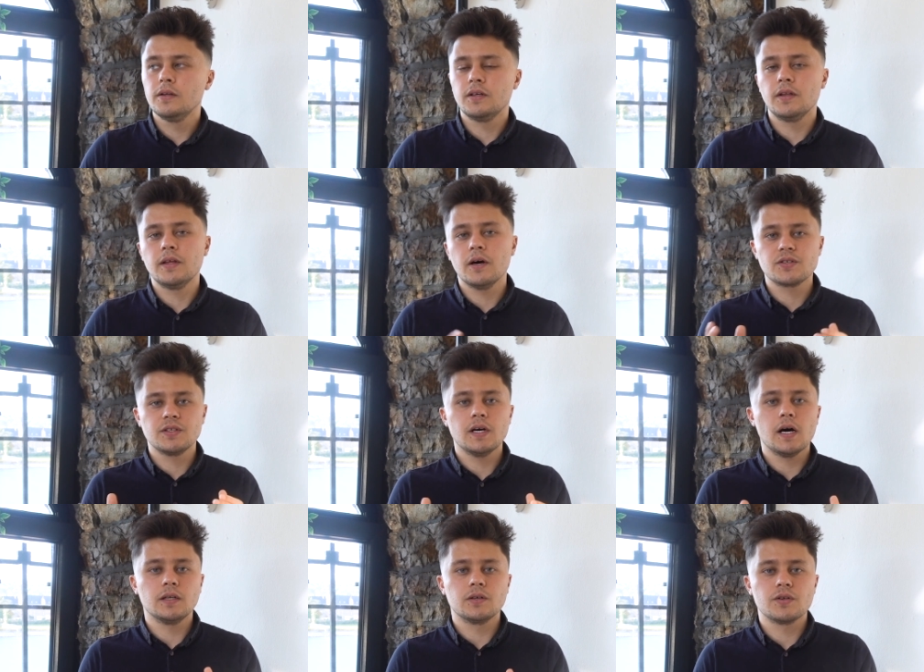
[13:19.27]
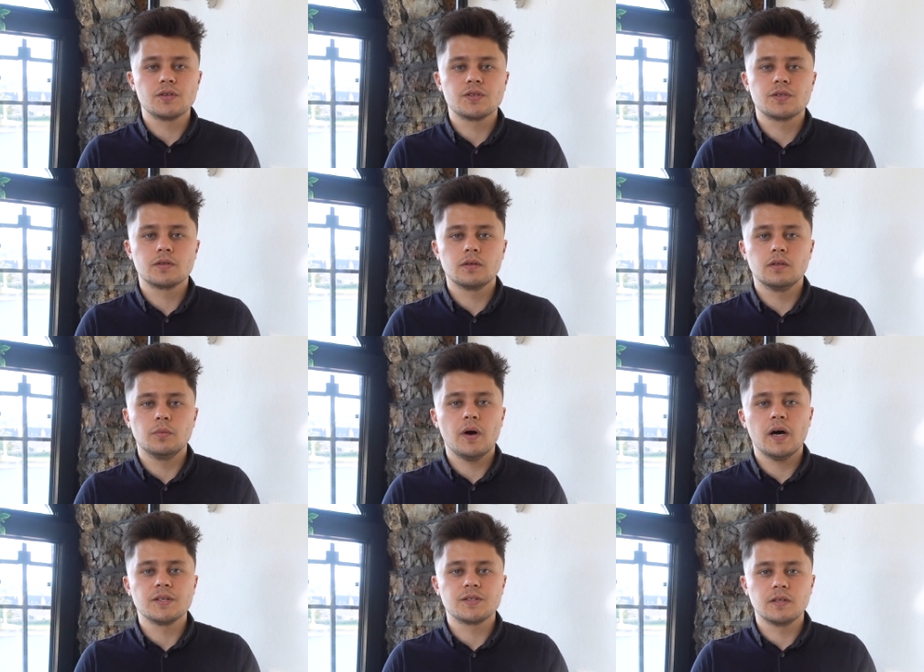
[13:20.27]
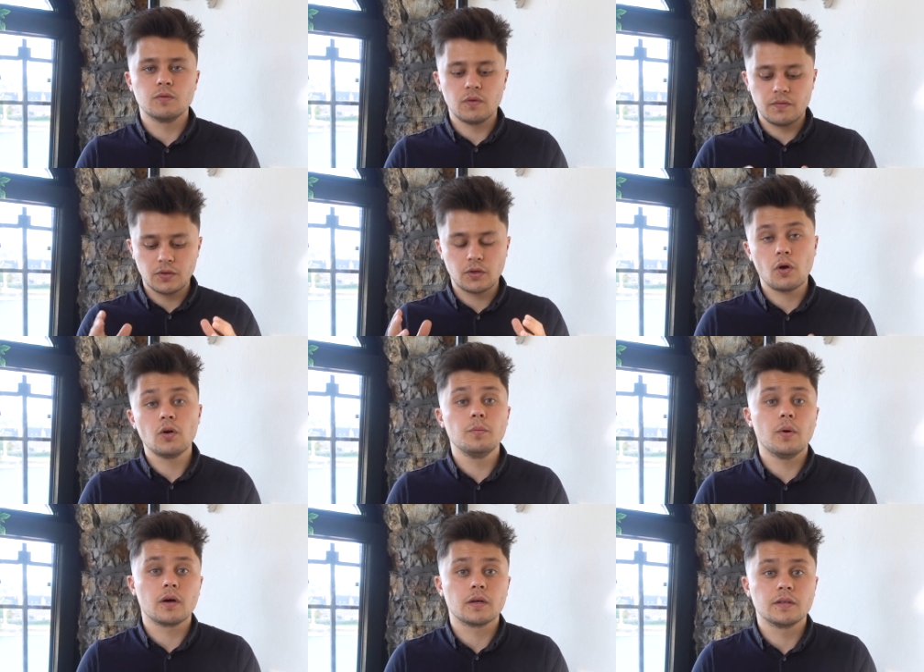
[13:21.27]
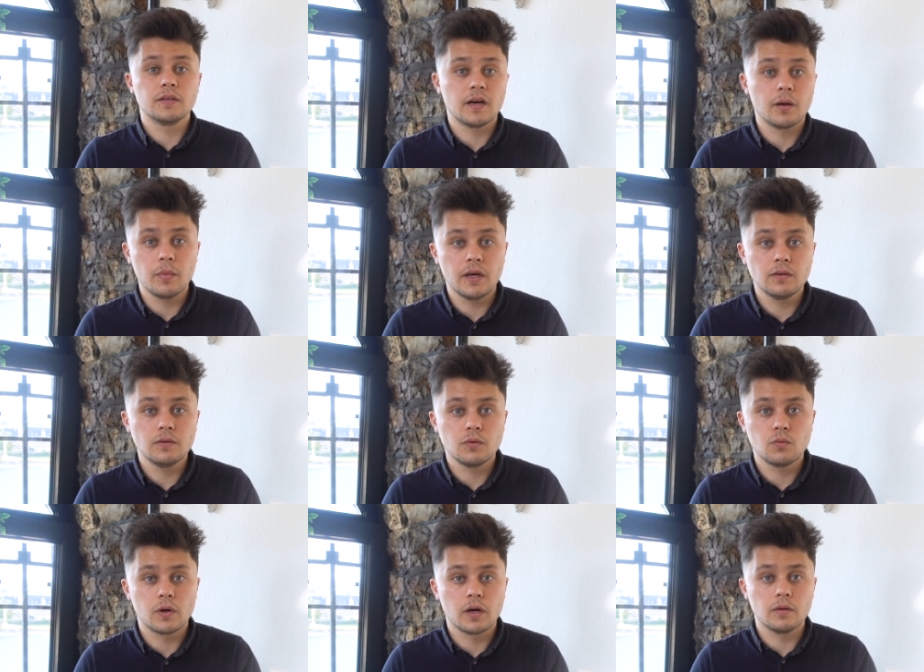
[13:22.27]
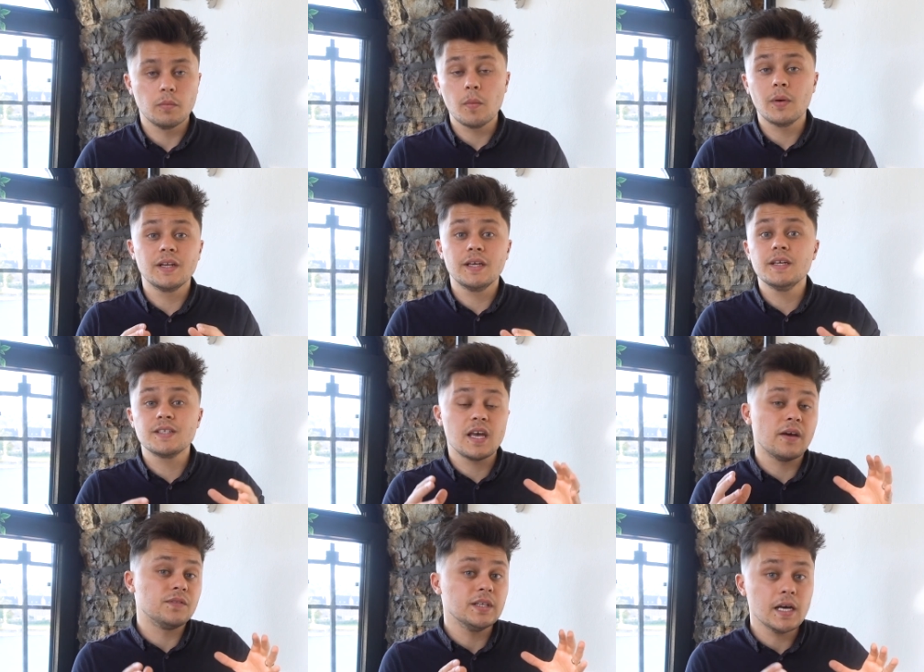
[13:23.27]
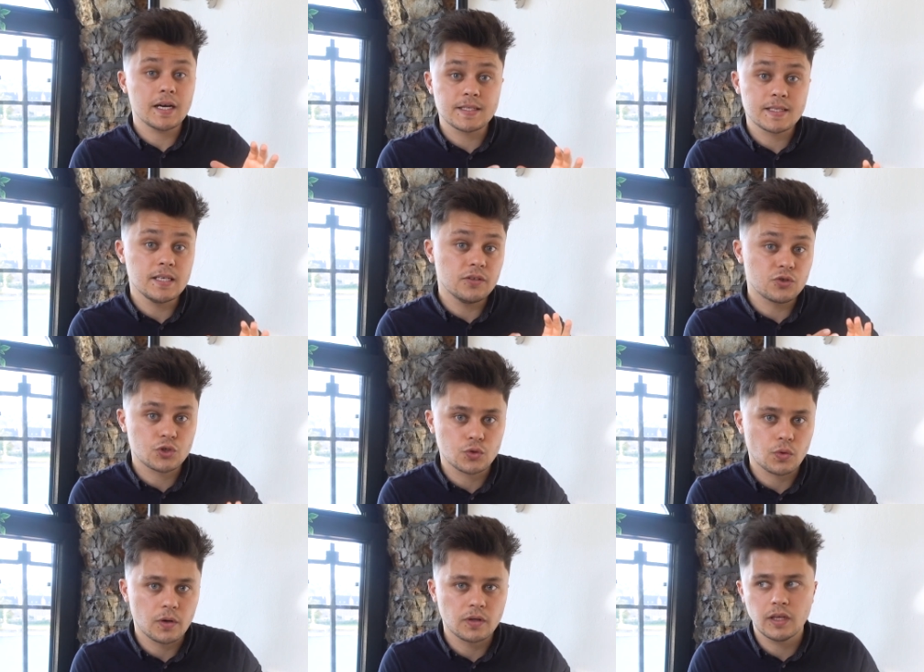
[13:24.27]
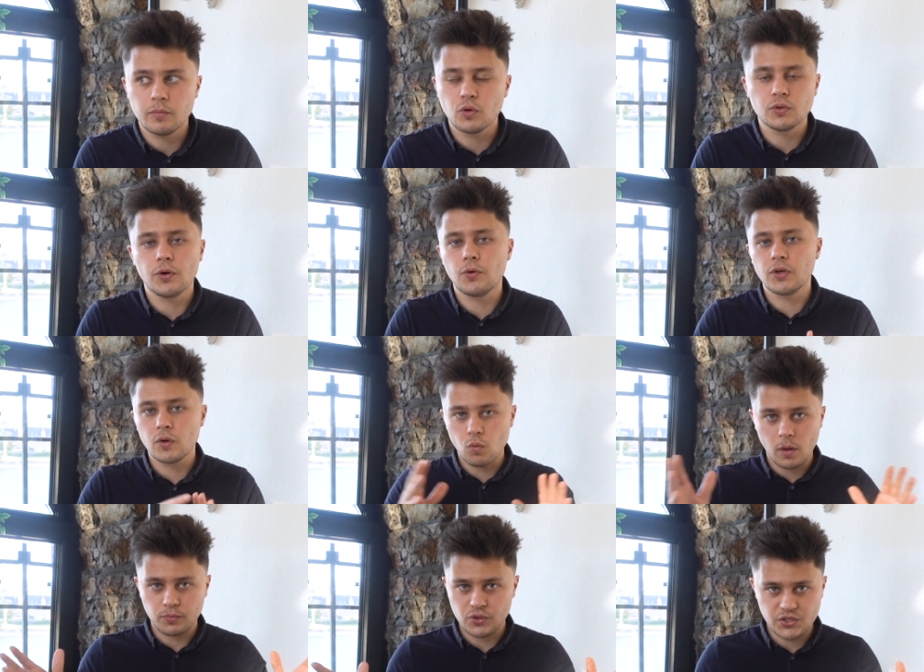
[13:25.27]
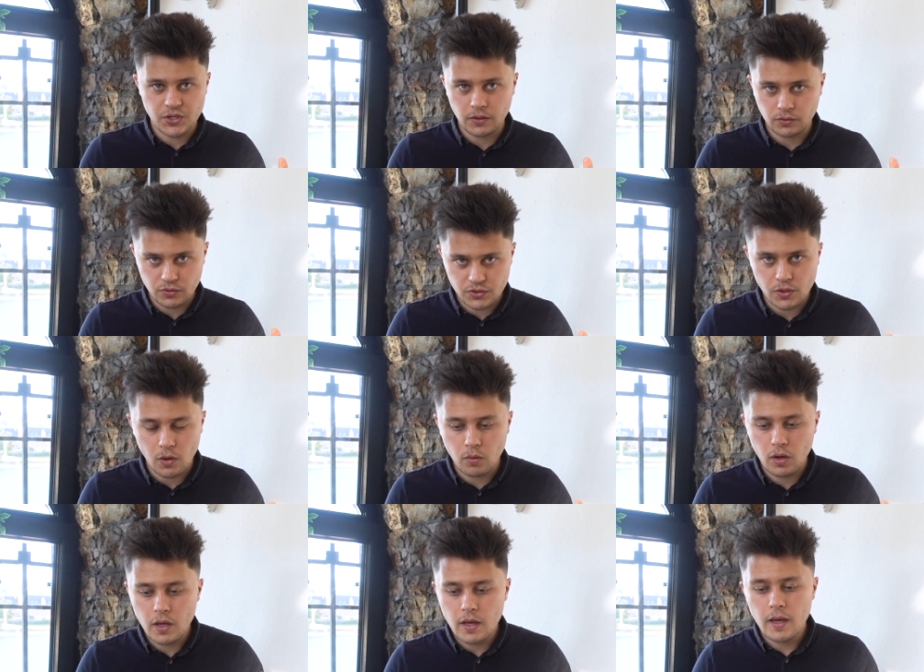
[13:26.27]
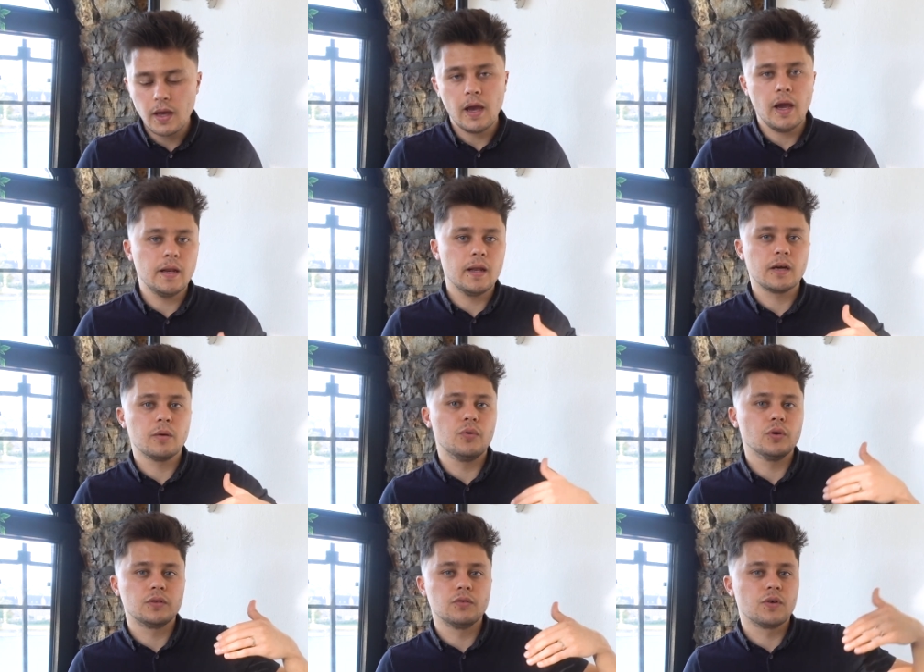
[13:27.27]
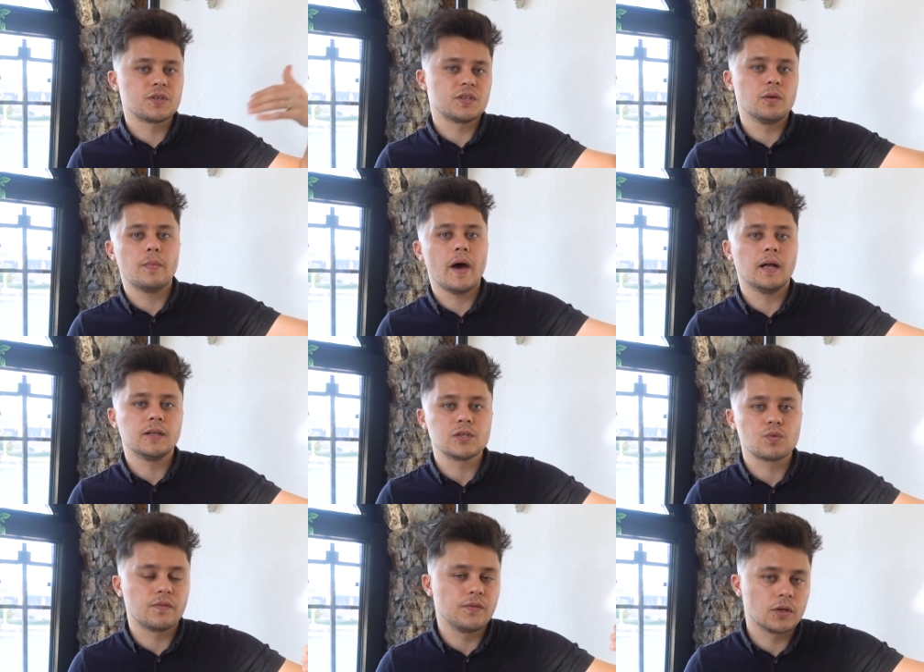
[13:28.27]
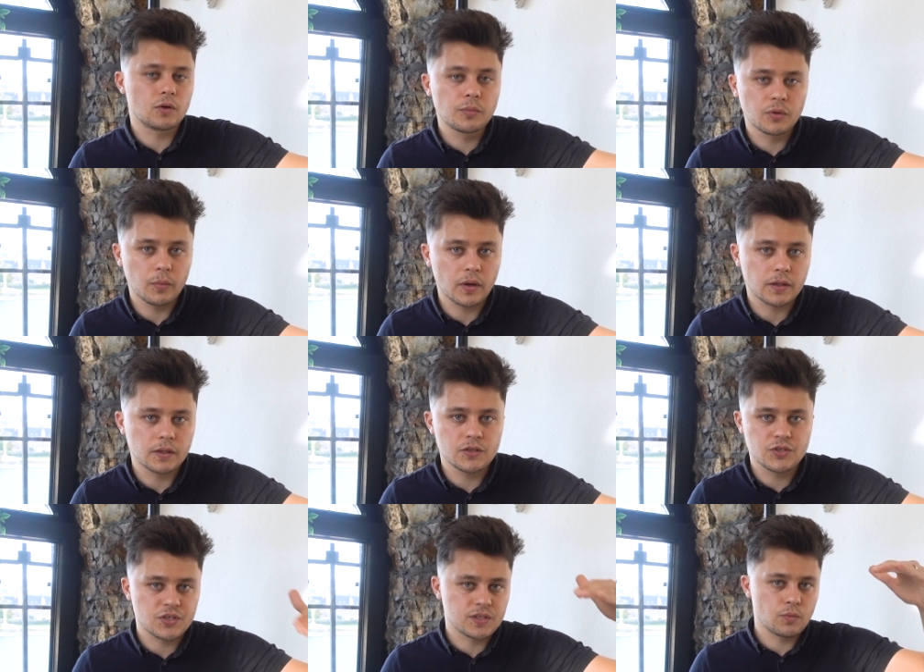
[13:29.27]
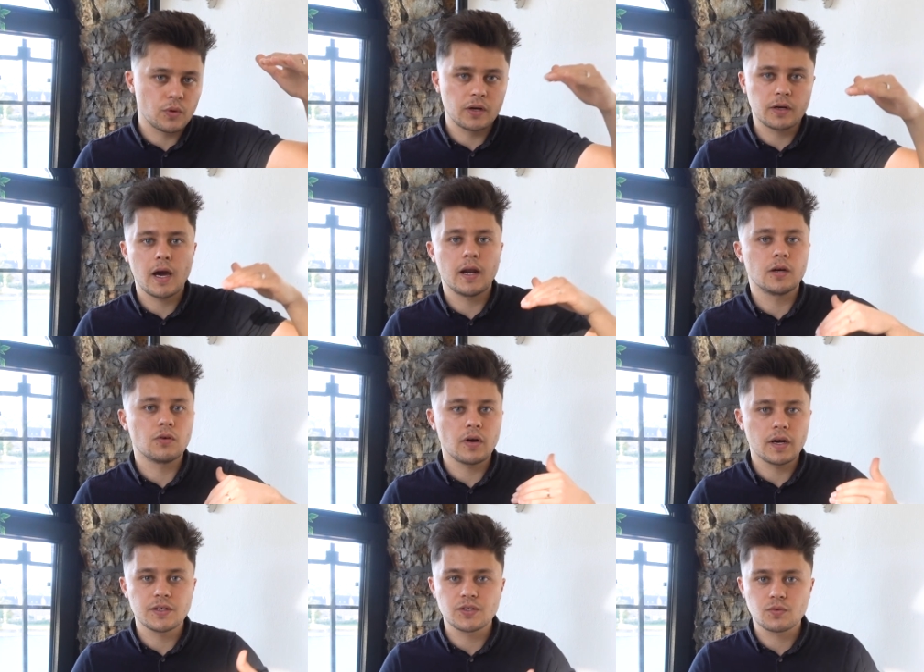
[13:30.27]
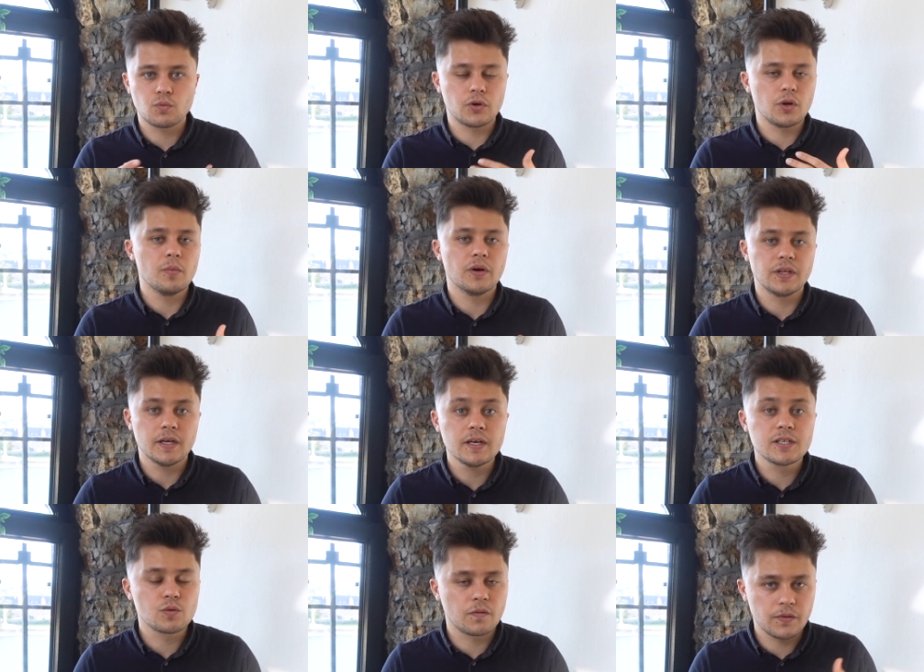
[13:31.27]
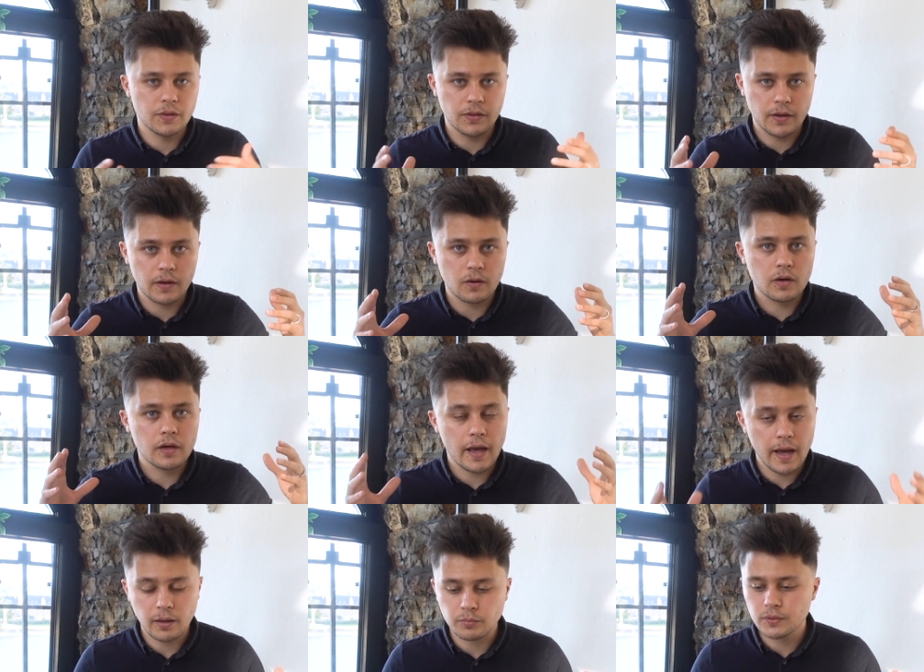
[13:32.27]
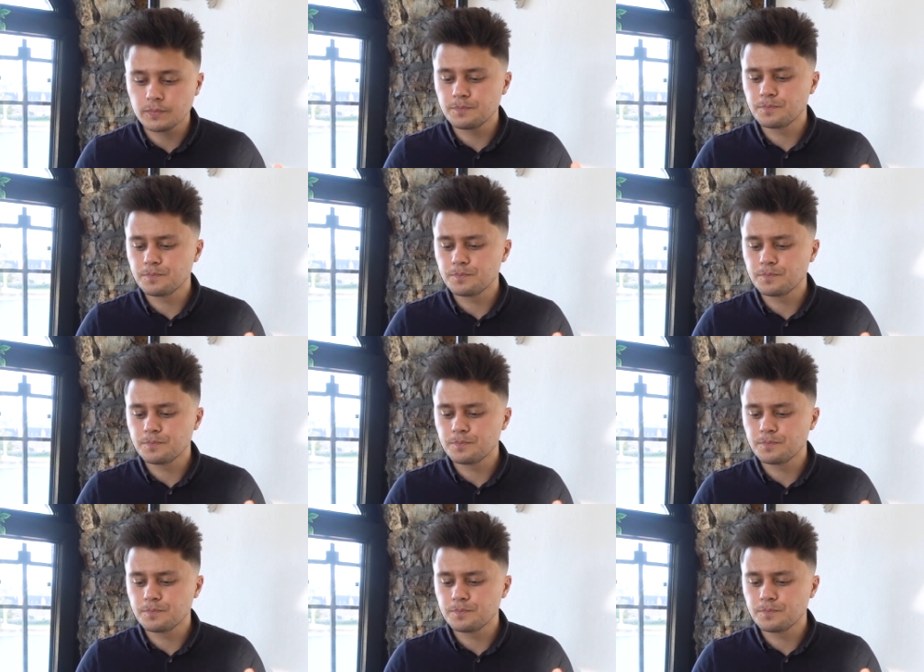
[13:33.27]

$10,000 deposited within the current bucket that I'm in, where my money is FDIC insured and I'm only earning 1% or so. And then I could put the rest of the balance within the crypto bucket. It's just a way to categorize where your money is within their app.